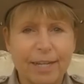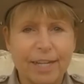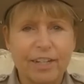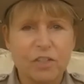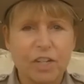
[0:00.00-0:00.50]

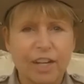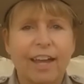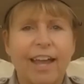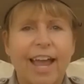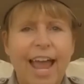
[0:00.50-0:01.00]
Beach.
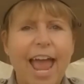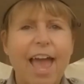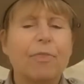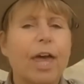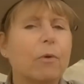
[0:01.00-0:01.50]

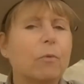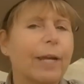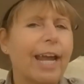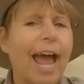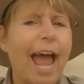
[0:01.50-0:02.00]
And then
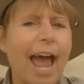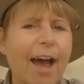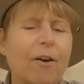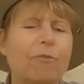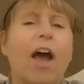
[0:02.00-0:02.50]
we
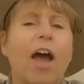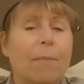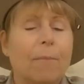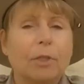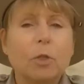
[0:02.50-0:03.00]
have
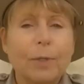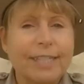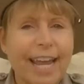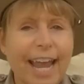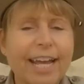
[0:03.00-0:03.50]
Louis
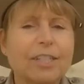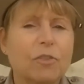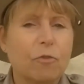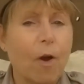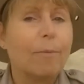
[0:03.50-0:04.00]
Sands
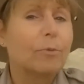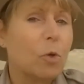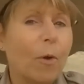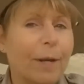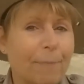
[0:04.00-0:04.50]
from
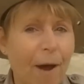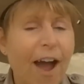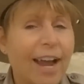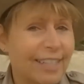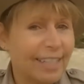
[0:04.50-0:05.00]
Torrey
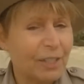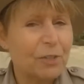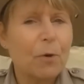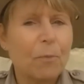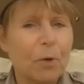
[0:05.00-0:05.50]
Pines, an
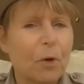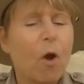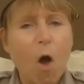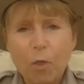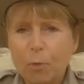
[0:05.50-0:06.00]
interpreter.
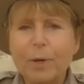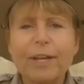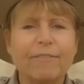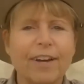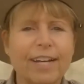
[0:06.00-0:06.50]
All 3
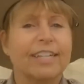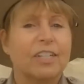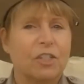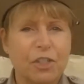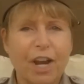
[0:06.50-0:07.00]
of us
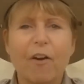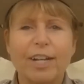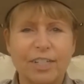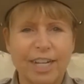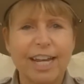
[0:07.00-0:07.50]
share
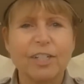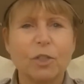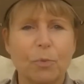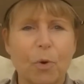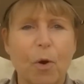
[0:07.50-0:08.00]

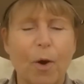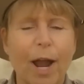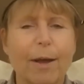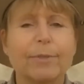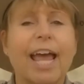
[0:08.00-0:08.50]
educational
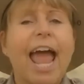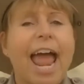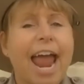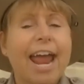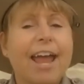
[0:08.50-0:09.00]
programs.
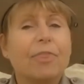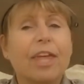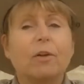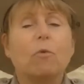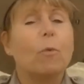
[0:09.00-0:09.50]
And
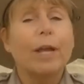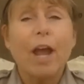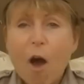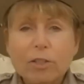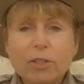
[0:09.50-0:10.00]
then we
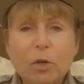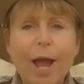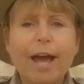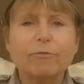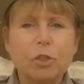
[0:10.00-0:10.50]
also
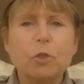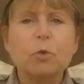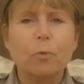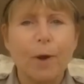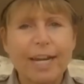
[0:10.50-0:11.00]
have 2
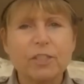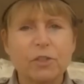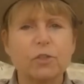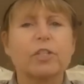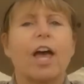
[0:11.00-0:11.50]

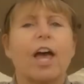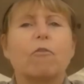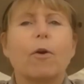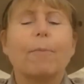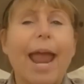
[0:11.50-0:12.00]
rangers
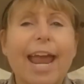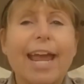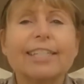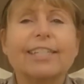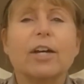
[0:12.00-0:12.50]
from
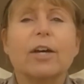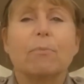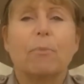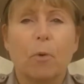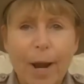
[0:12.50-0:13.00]
Anza
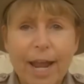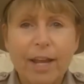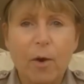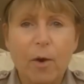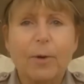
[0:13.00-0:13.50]

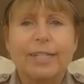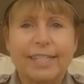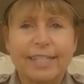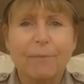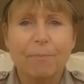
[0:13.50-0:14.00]
Borrego
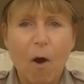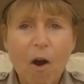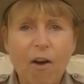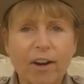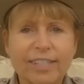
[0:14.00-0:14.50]
State
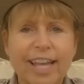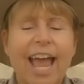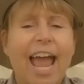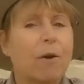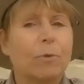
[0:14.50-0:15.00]
Parks.
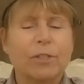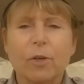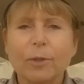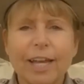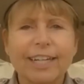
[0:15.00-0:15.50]
And we're
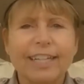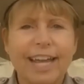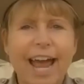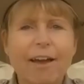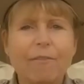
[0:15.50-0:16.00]
so lucky to
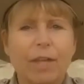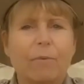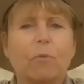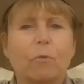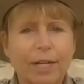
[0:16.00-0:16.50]
have
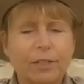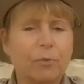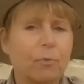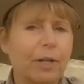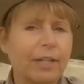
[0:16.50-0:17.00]
them, Ranger
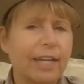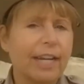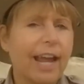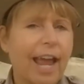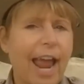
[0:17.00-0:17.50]

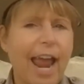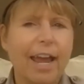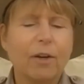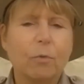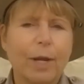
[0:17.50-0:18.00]
Brittany
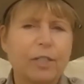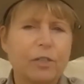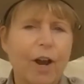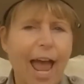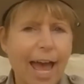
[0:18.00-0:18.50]
and
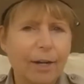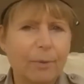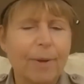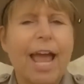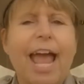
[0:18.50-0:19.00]
Ranger Adam.
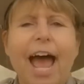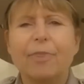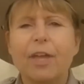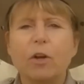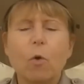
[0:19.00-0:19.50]
And
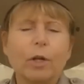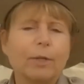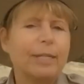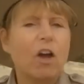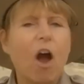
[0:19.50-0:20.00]
they're going to
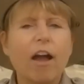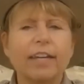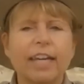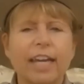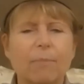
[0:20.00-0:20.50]
be
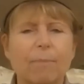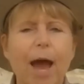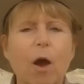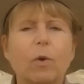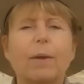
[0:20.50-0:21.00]
talking
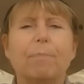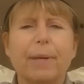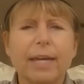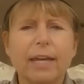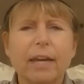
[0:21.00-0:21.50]
about
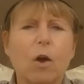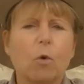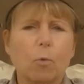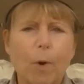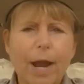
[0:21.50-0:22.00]
big,
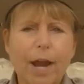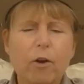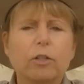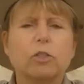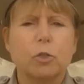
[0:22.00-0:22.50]

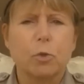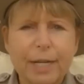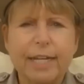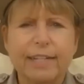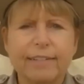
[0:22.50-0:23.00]
rare
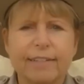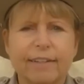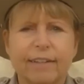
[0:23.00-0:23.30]
trees.